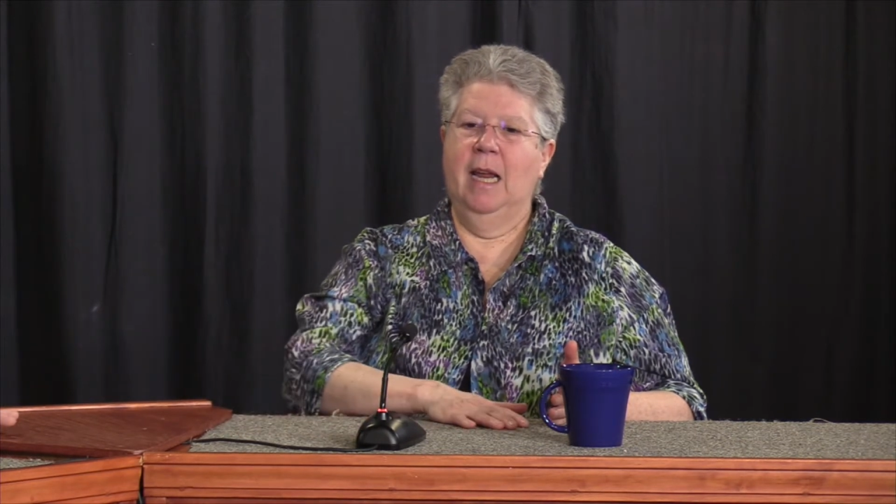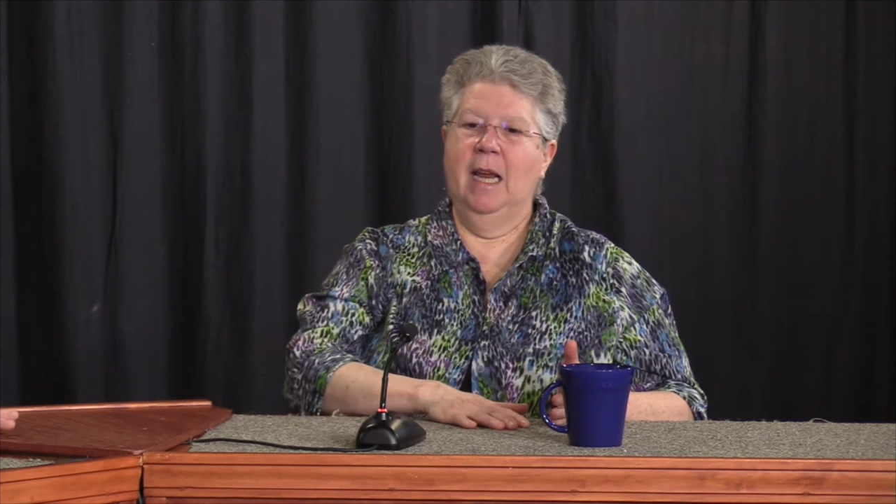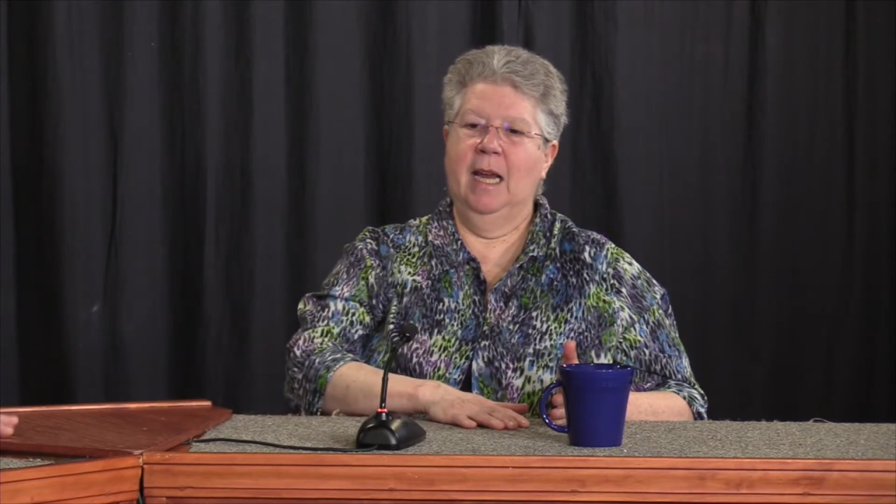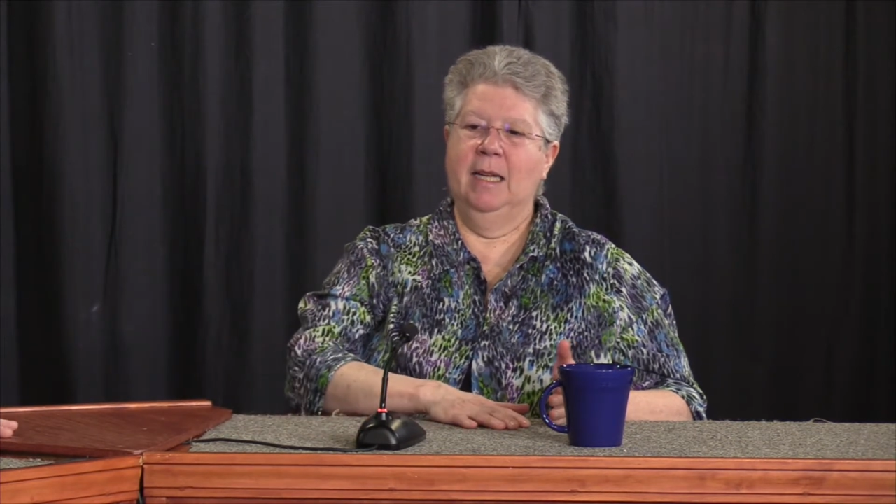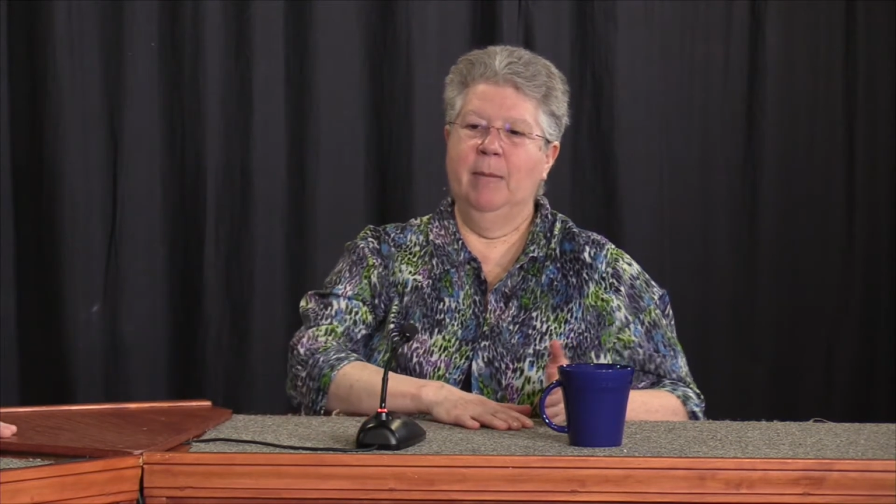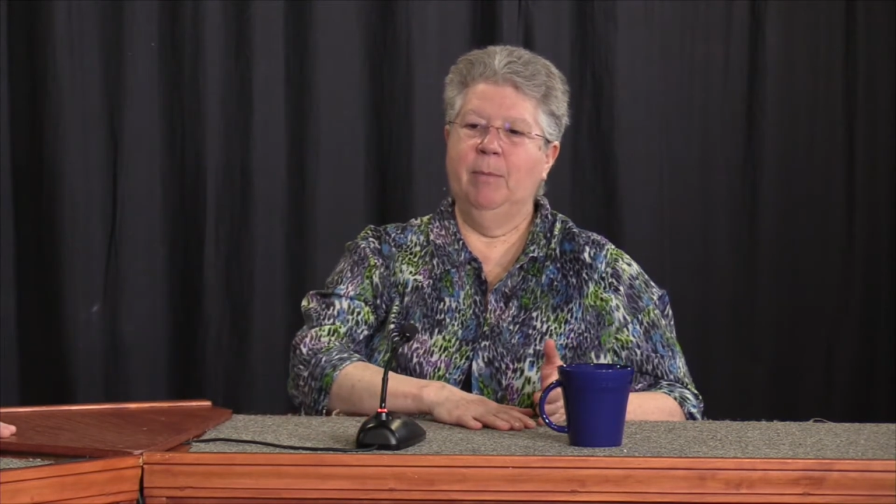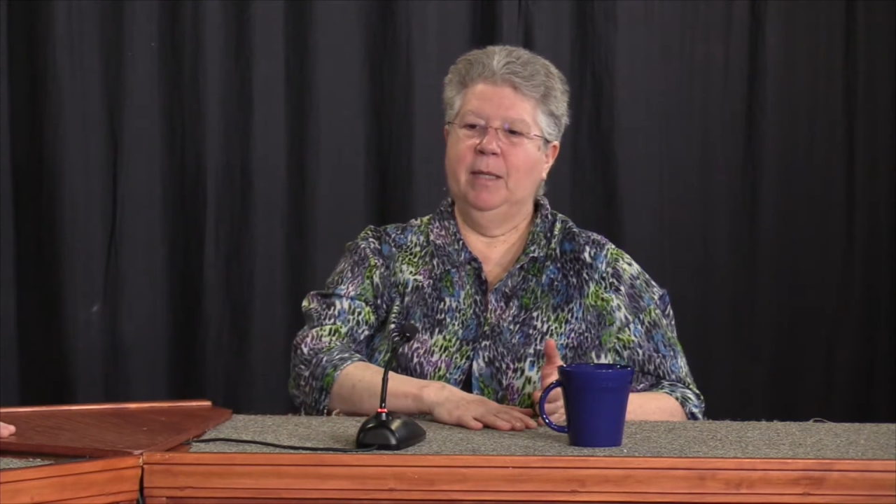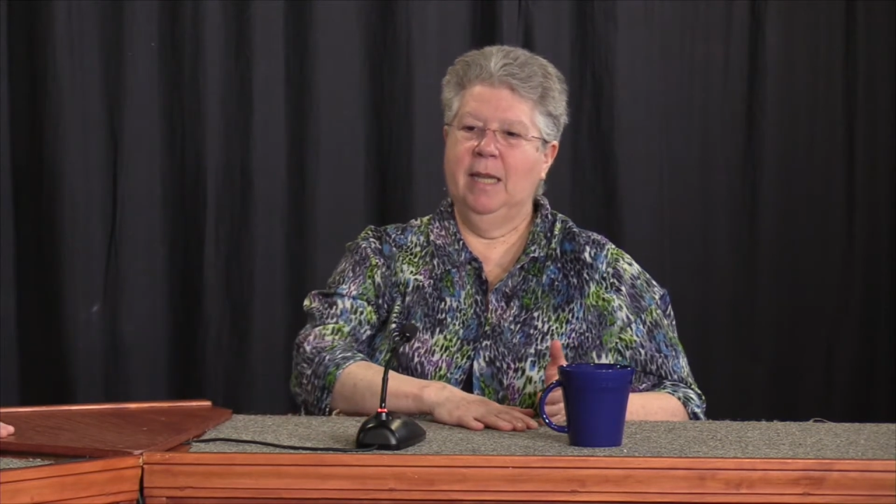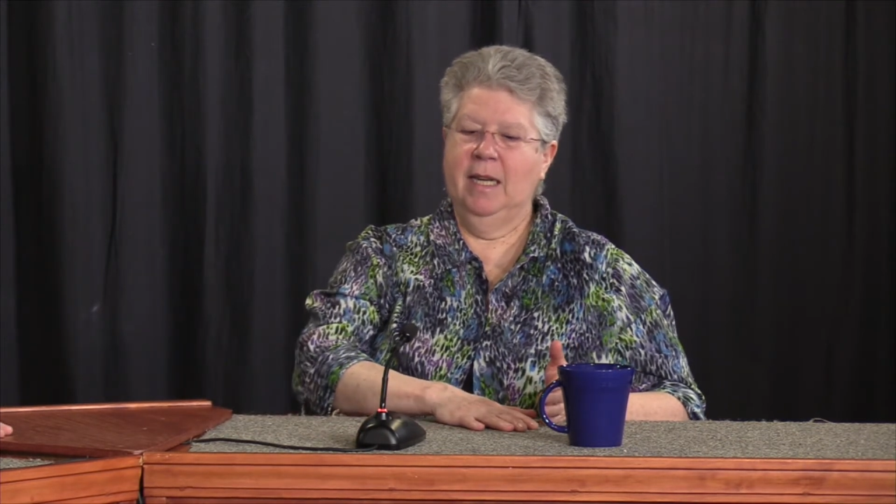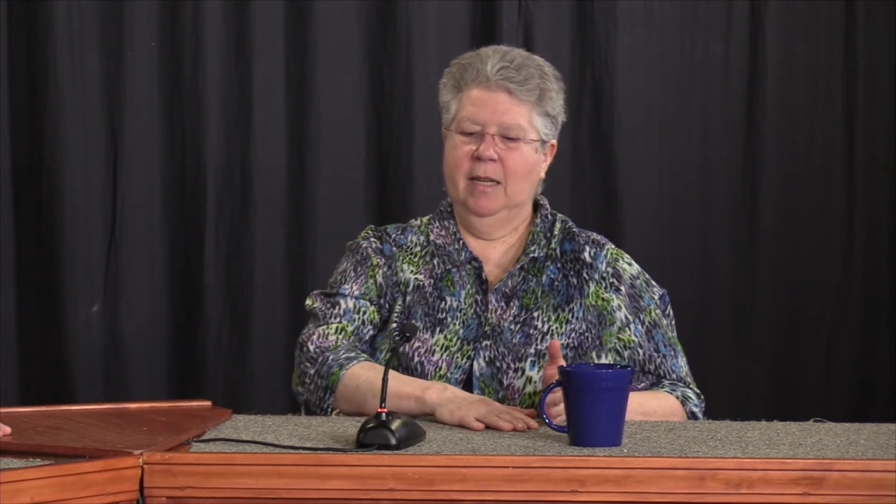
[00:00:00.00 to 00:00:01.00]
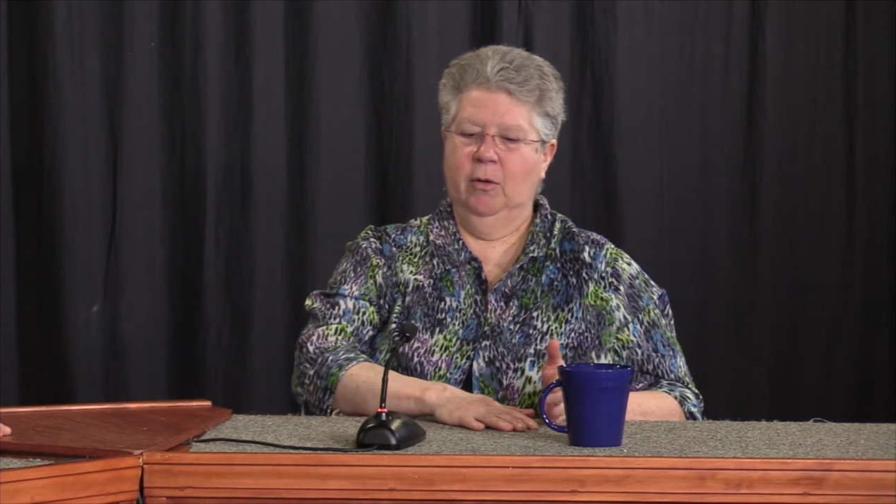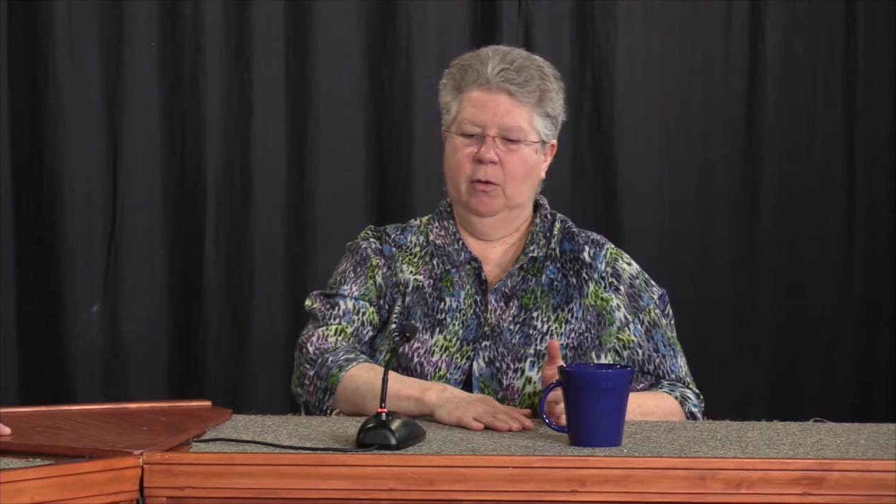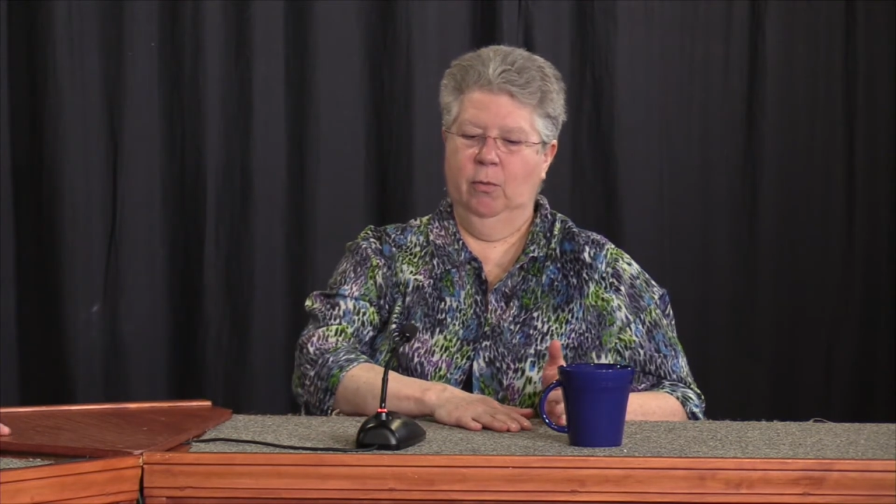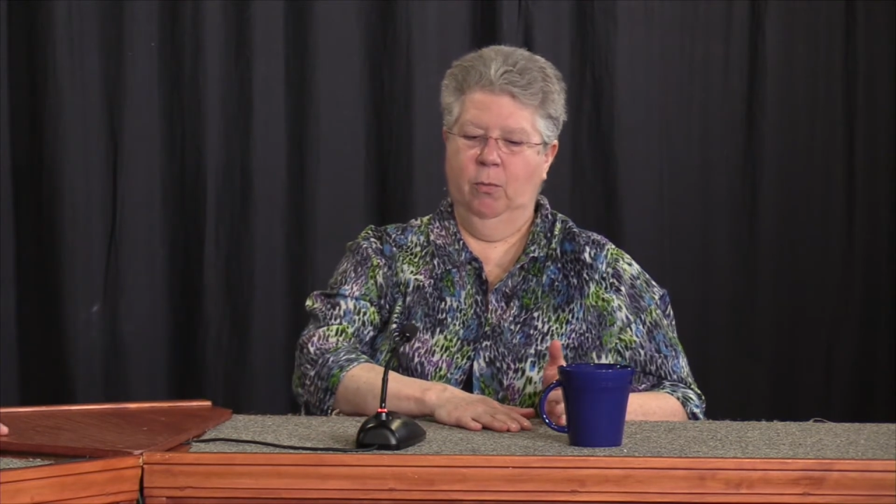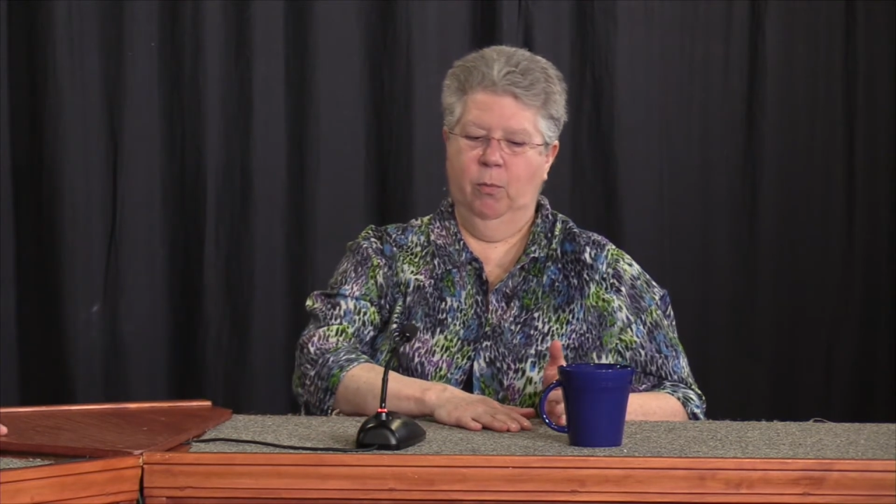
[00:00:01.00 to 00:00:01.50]
in the
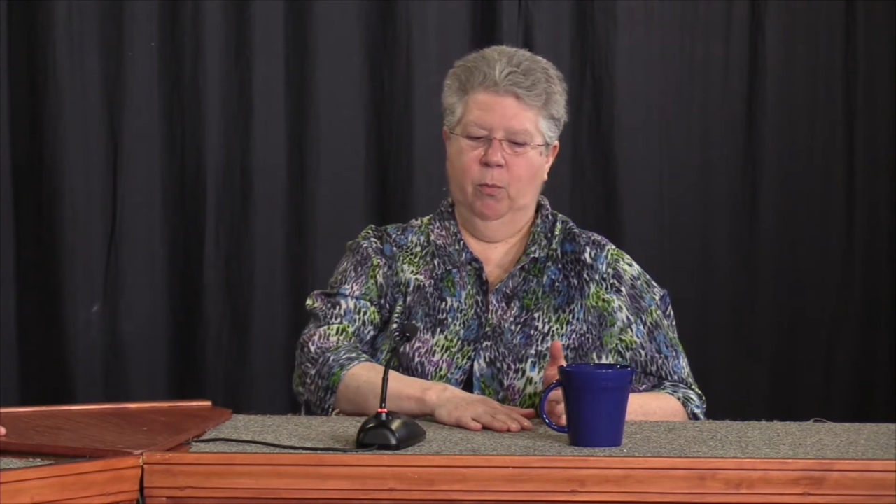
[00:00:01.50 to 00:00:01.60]
particular